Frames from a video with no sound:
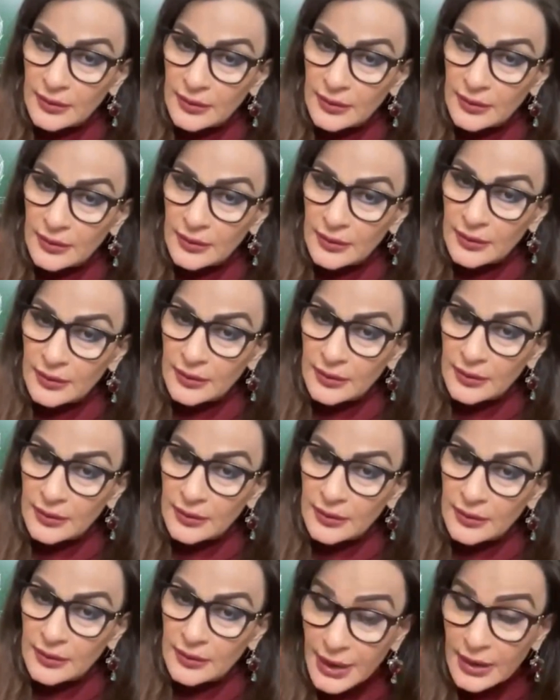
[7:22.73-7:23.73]

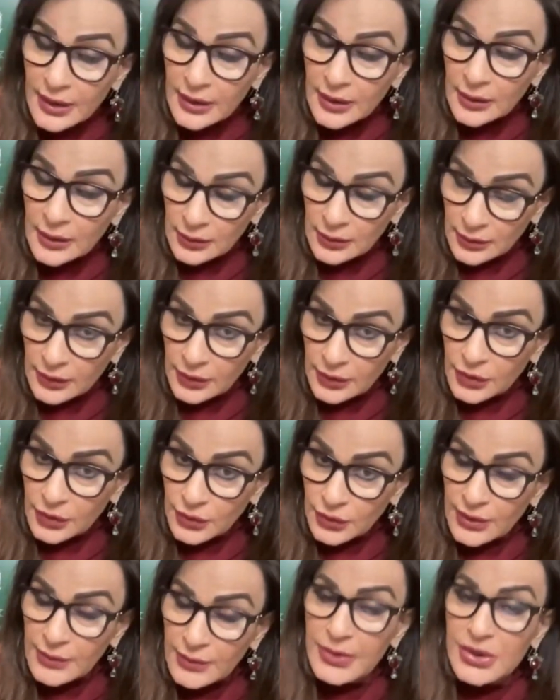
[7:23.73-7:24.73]
vehicular, you
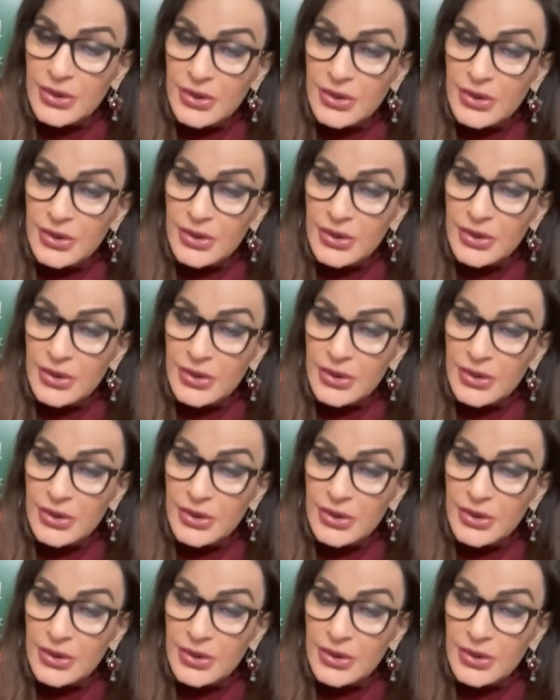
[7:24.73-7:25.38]
know, emissions.